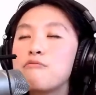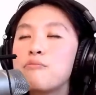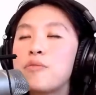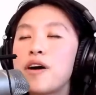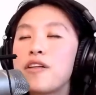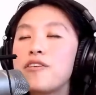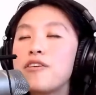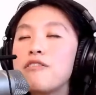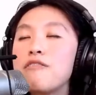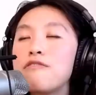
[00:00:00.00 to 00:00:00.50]

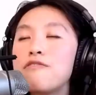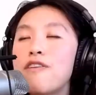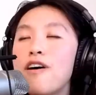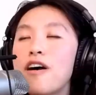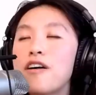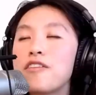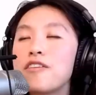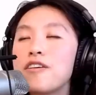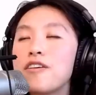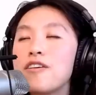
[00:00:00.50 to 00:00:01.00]
Mother,
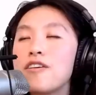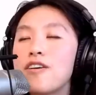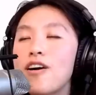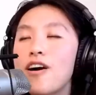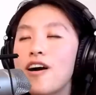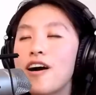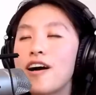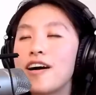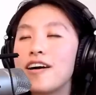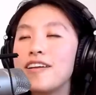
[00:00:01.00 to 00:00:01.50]
Father,
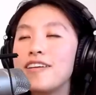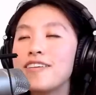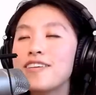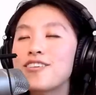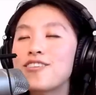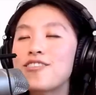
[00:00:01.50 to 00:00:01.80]
God,